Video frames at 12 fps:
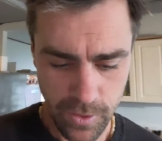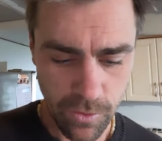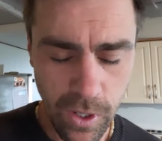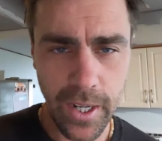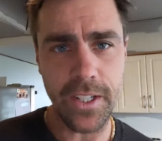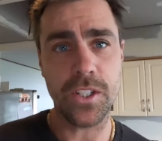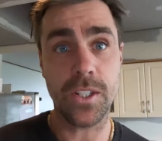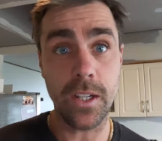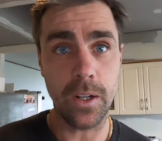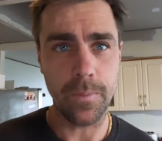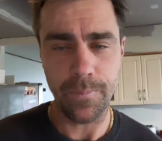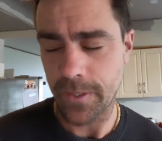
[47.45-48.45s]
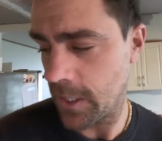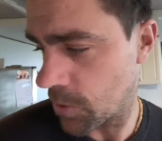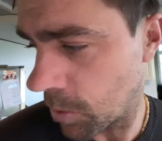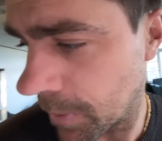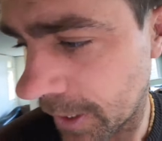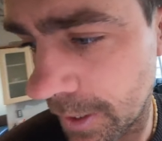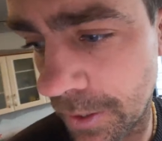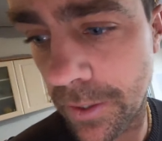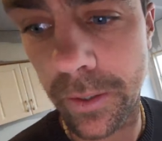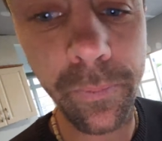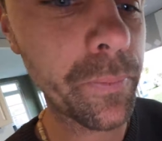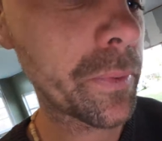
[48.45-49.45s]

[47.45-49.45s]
Right, so here's what we're going to do.